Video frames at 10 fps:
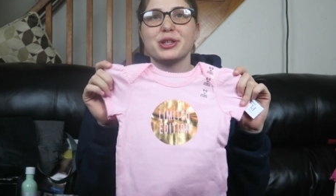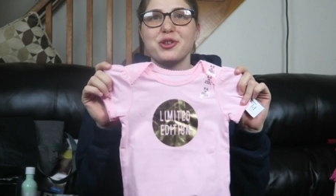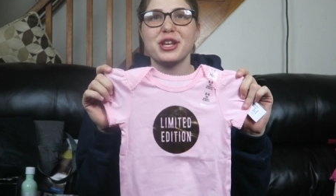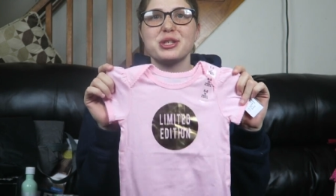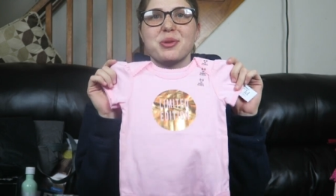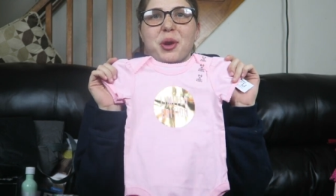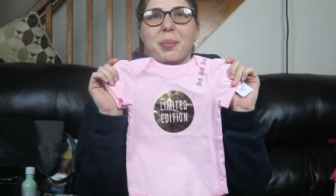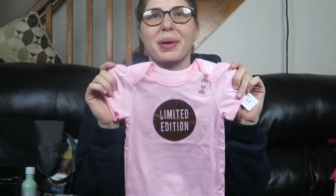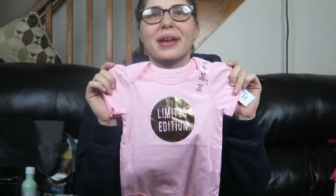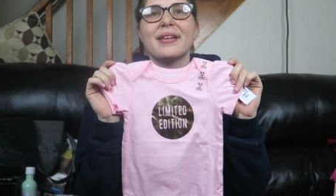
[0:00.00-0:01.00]
picture this with
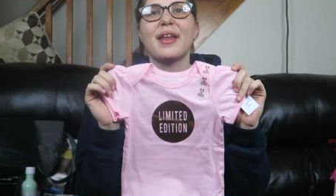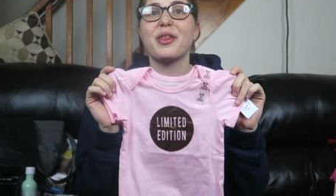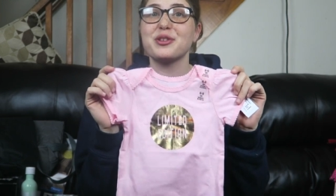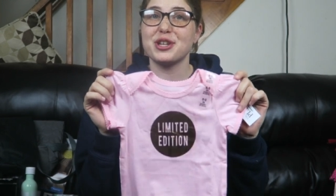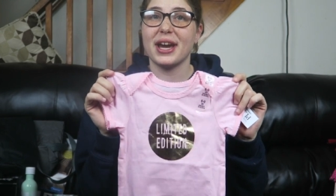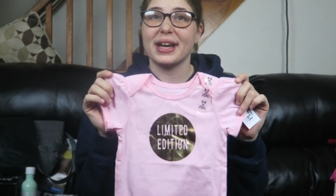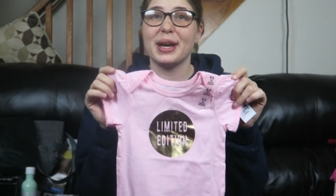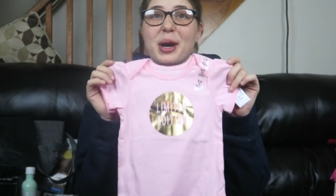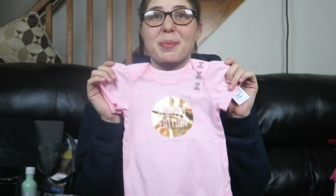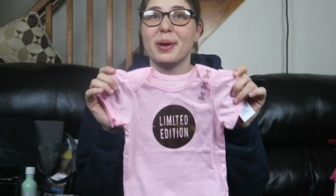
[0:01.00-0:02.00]
her pink leather
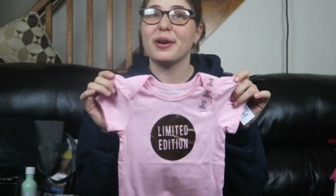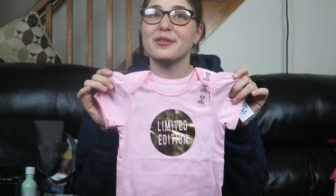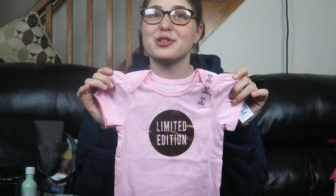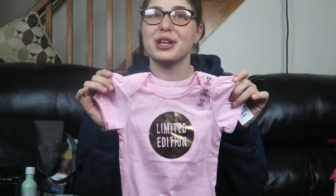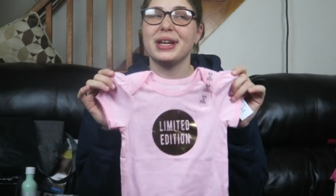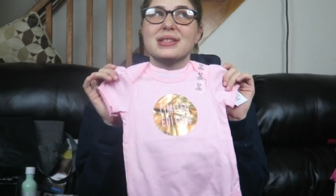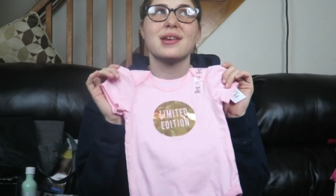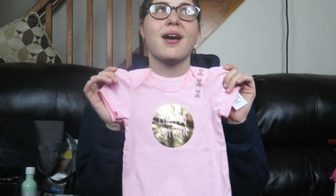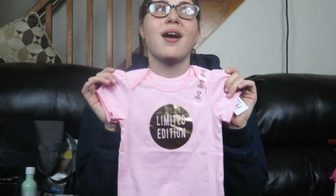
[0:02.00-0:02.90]
jacket, a pair of jeans.